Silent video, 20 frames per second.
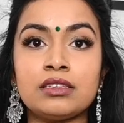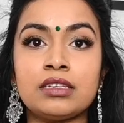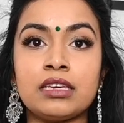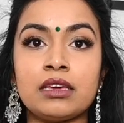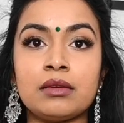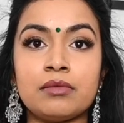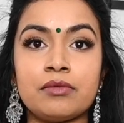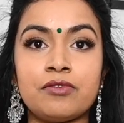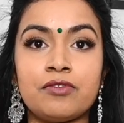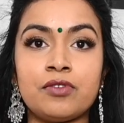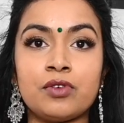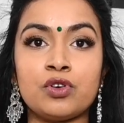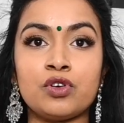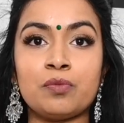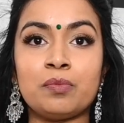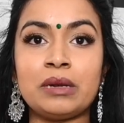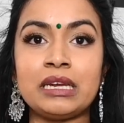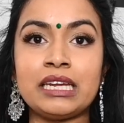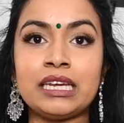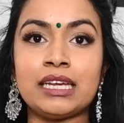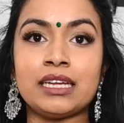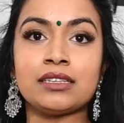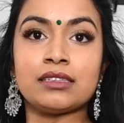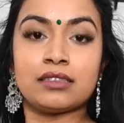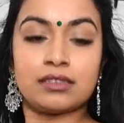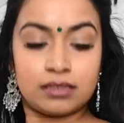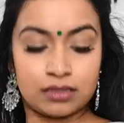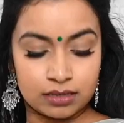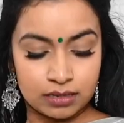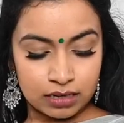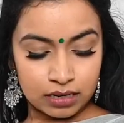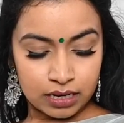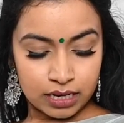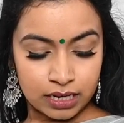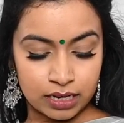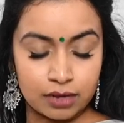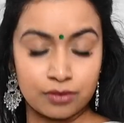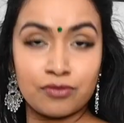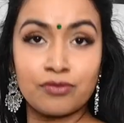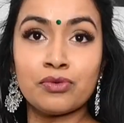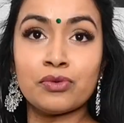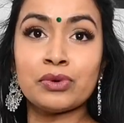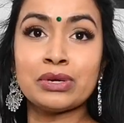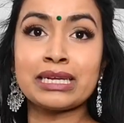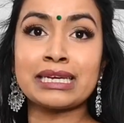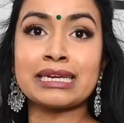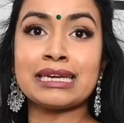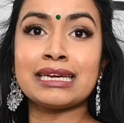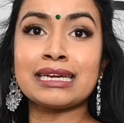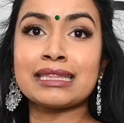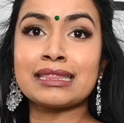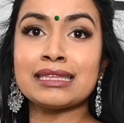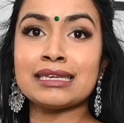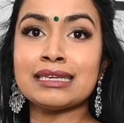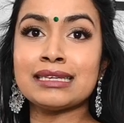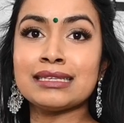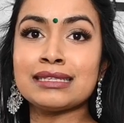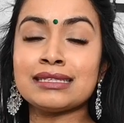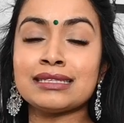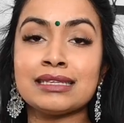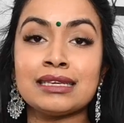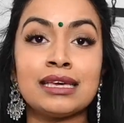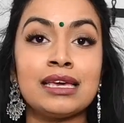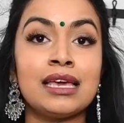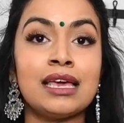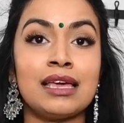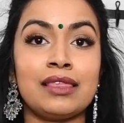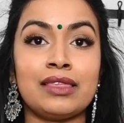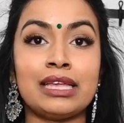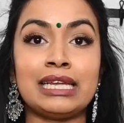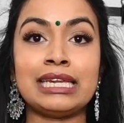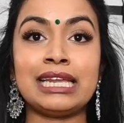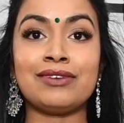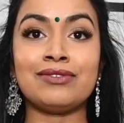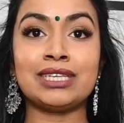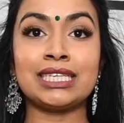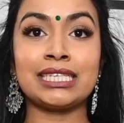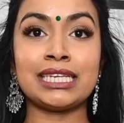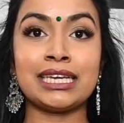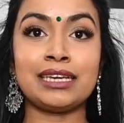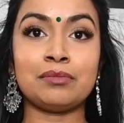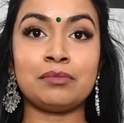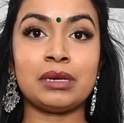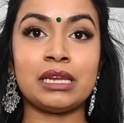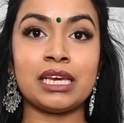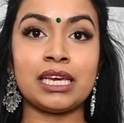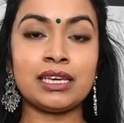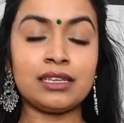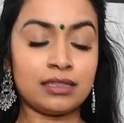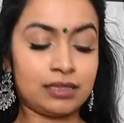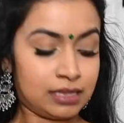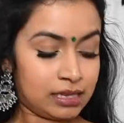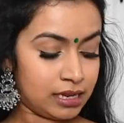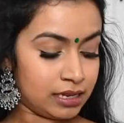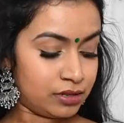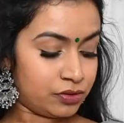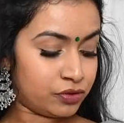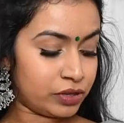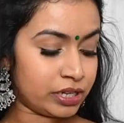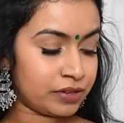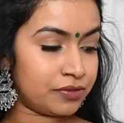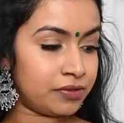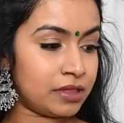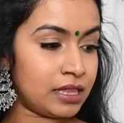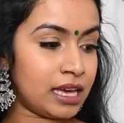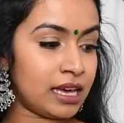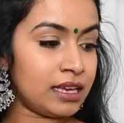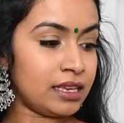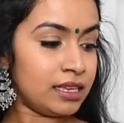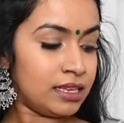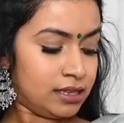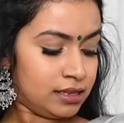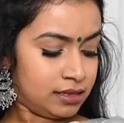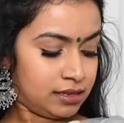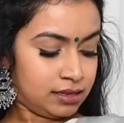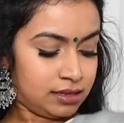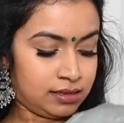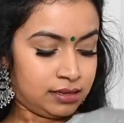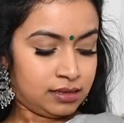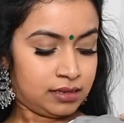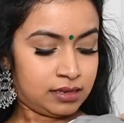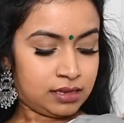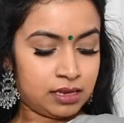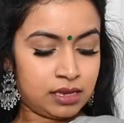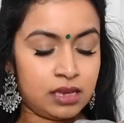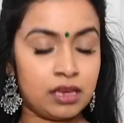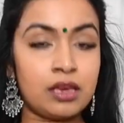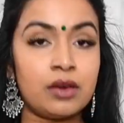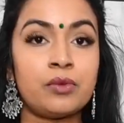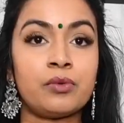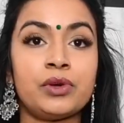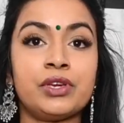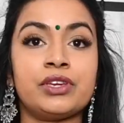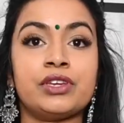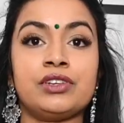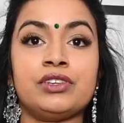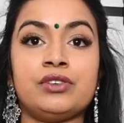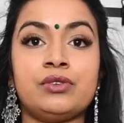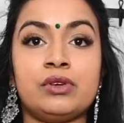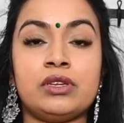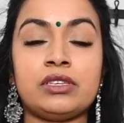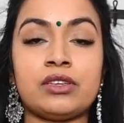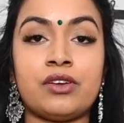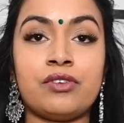tip for your pleats, like falling like this, they never stay in place. A trick for that is, what you can do is